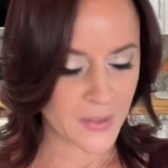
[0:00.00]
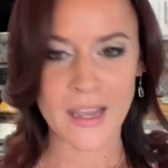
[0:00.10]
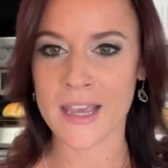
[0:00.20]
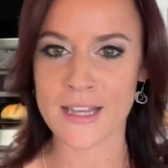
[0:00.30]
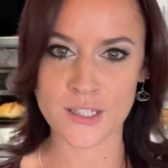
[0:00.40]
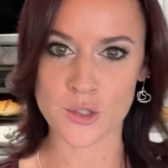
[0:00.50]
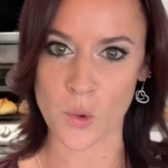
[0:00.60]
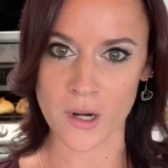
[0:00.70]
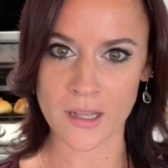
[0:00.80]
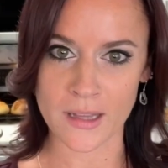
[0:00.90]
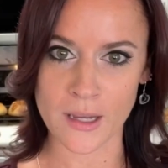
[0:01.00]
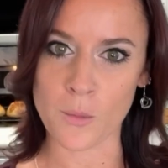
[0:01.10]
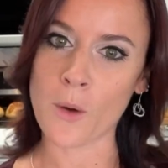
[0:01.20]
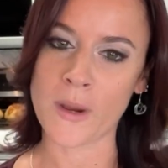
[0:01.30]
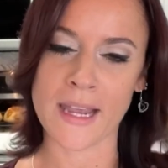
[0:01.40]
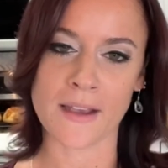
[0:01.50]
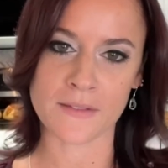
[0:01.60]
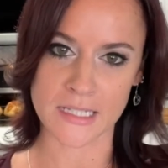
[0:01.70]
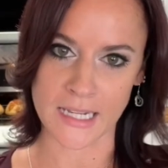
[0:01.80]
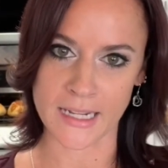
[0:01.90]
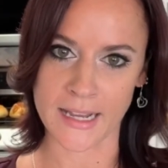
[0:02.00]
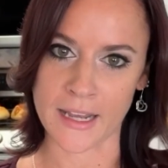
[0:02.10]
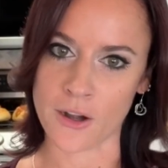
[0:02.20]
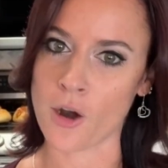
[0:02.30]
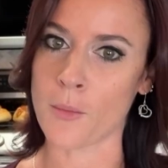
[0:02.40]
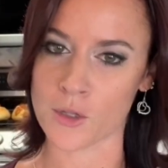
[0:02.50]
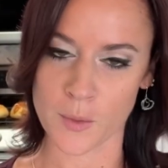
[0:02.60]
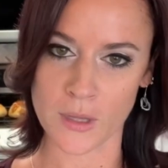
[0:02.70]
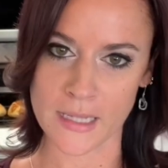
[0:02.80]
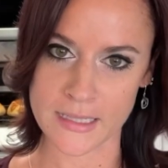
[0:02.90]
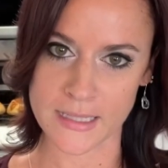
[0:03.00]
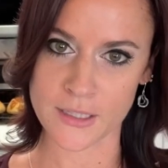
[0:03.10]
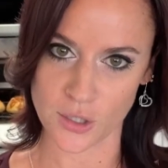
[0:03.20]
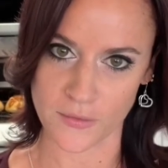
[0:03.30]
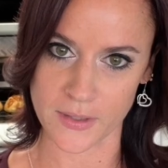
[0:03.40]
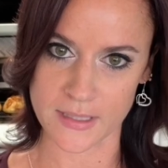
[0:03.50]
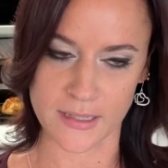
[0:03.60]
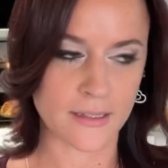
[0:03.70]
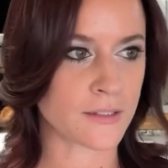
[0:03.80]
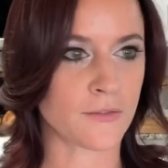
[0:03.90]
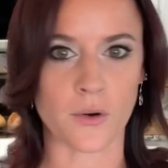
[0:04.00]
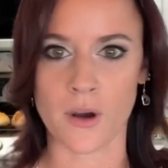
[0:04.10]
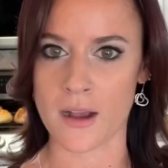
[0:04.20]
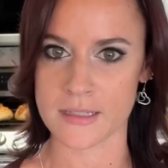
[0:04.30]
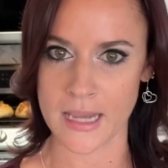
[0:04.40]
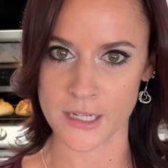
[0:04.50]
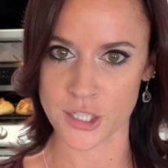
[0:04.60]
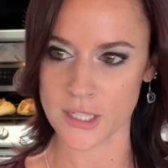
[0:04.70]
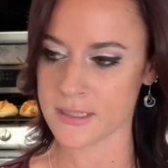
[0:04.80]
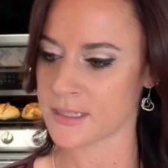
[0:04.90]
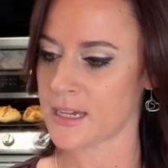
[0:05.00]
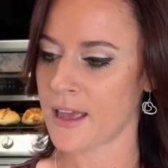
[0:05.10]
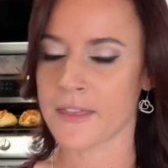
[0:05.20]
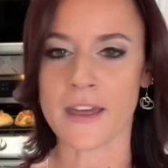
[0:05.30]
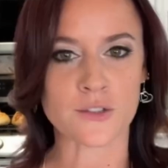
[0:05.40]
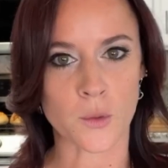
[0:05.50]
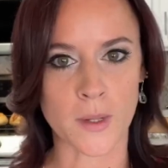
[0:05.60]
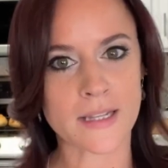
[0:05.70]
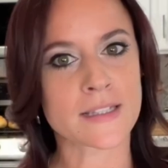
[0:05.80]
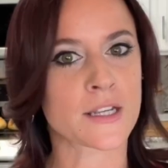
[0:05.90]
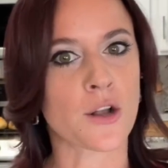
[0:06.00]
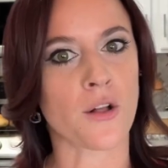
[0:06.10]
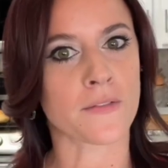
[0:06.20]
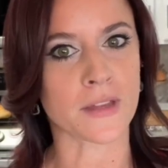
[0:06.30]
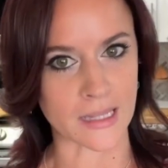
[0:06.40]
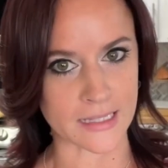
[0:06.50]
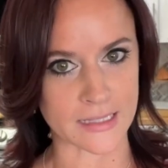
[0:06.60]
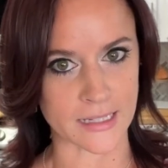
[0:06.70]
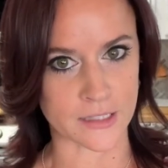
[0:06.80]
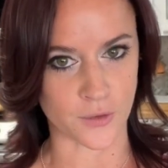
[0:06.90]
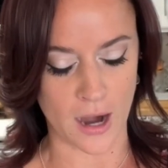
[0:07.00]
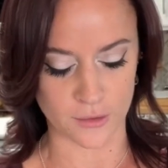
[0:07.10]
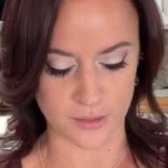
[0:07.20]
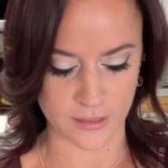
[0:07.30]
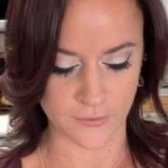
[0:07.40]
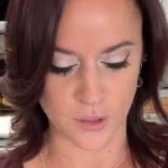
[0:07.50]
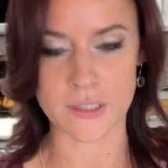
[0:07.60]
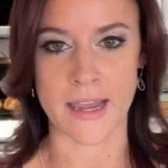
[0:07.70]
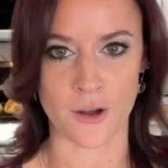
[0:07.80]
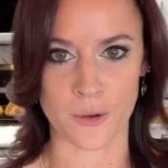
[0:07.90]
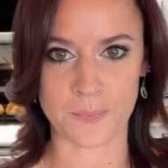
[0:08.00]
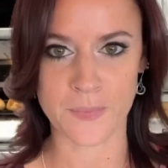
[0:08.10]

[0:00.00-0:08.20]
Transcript: Historically, what we have seen in our multiple listing services for us agents, that's where we can see all of the listings for houses for sale.